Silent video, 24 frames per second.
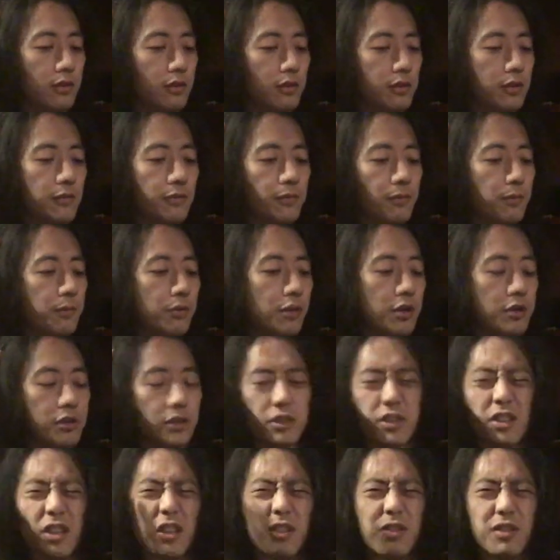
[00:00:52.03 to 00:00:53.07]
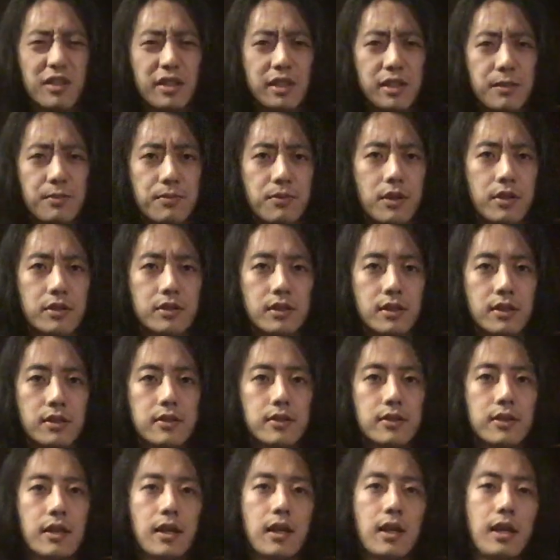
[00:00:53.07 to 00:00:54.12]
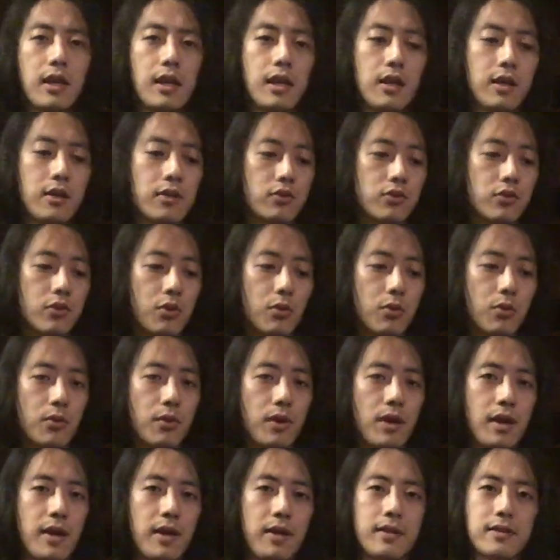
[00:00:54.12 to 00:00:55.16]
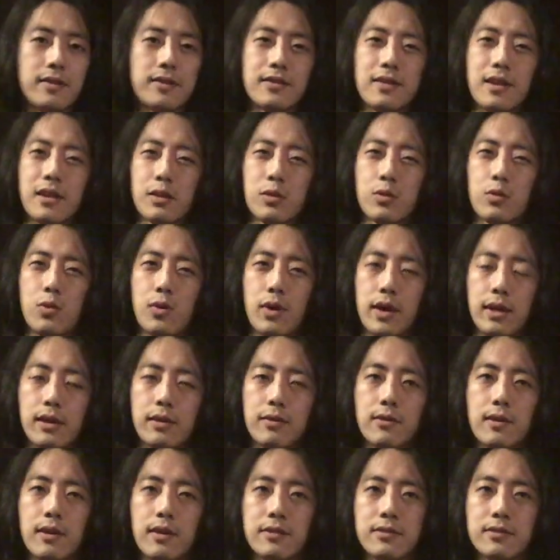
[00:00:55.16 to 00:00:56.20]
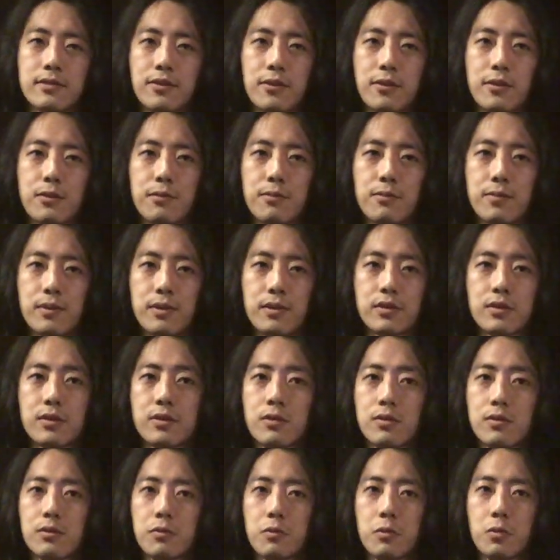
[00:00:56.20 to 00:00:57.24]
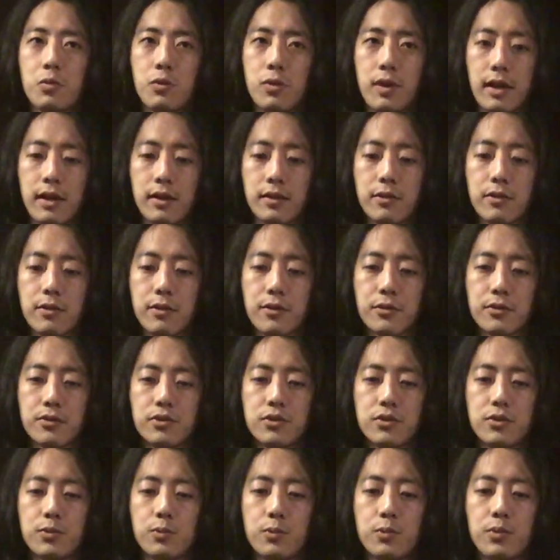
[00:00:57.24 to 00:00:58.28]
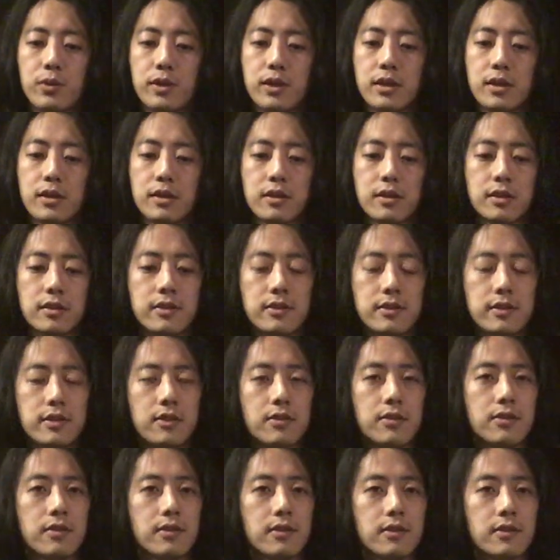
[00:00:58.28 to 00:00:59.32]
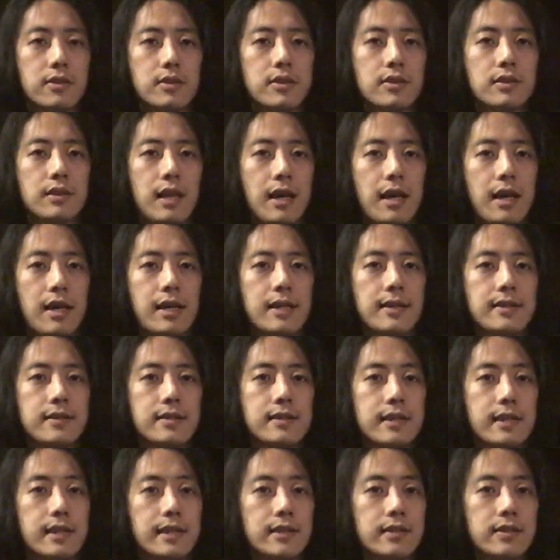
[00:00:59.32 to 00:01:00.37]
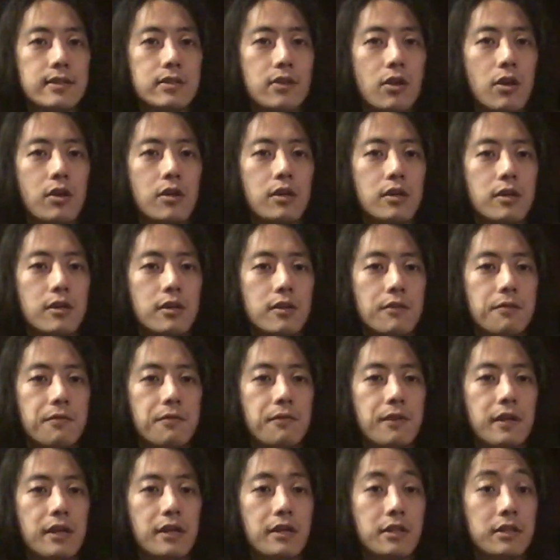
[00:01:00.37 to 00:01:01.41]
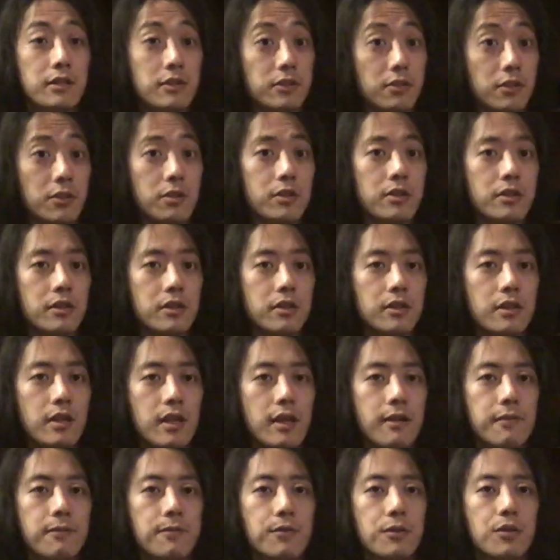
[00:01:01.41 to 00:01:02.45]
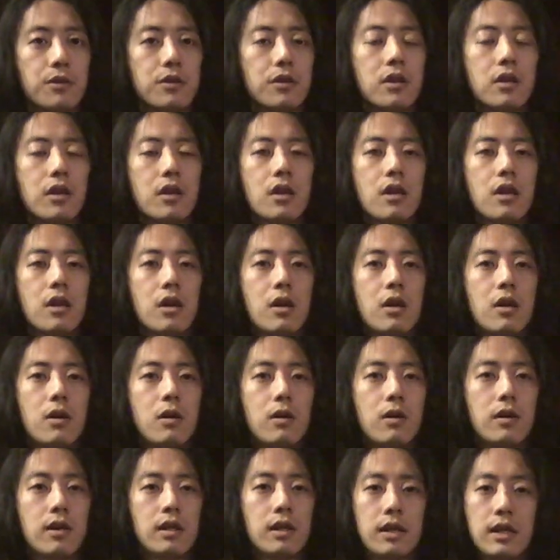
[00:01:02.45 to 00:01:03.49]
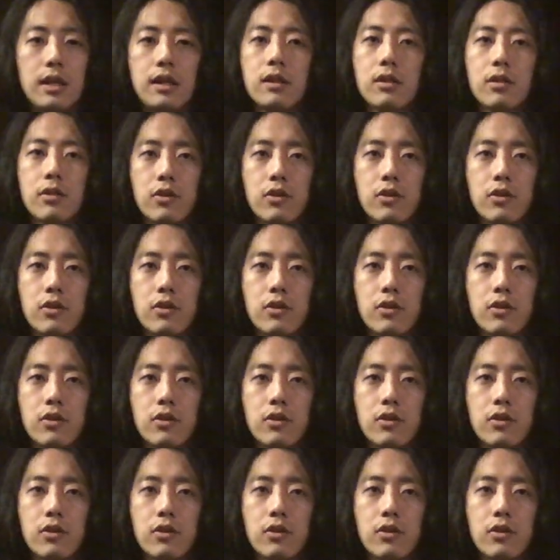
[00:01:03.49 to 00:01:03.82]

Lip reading: different projects, unrelated projects. So it's not quite ground zero, but it's quite close. We could consider this as the start of a concerted effort in